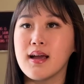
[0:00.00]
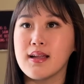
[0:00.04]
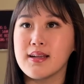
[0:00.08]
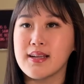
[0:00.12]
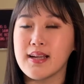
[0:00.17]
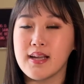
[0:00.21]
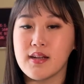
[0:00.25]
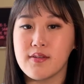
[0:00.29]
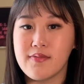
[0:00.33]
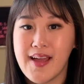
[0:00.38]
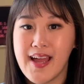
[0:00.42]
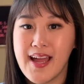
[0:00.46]

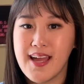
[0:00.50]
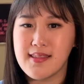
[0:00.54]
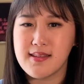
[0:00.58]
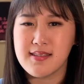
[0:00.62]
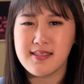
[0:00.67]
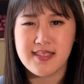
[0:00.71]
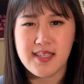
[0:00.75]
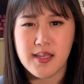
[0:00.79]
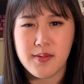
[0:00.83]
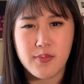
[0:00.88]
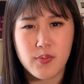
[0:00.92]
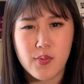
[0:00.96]
kind of had the
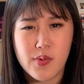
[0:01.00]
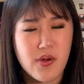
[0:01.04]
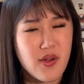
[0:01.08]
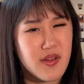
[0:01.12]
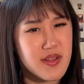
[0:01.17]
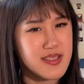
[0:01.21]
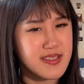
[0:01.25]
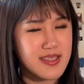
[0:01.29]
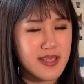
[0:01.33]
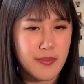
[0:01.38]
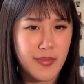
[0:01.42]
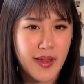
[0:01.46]
same, we were
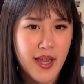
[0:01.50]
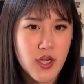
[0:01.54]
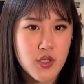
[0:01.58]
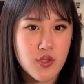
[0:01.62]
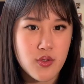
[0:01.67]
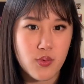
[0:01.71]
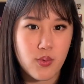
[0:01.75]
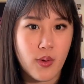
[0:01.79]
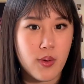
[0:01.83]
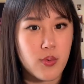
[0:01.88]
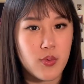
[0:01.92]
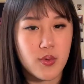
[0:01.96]
on the same page
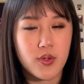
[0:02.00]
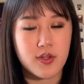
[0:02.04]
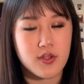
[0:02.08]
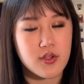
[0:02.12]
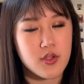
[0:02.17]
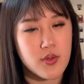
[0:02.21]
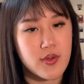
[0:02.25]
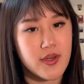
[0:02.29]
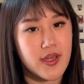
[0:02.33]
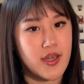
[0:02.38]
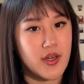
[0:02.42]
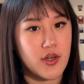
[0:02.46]
with what we were
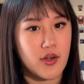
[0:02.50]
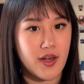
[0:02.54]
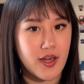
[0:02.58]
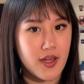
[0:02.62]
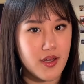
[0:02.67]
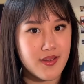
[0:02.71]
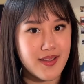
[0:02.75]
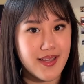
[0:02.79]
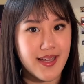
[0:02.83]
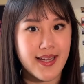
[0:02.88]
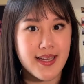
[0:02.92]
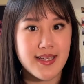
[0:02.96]
including in our
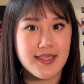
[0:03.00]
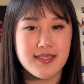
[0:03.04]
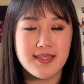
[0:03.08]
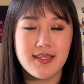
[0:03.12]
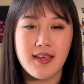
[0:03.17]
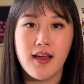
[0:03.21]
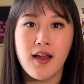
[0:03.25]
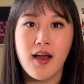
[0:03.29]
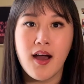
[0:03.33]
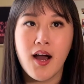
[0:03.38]
outlines.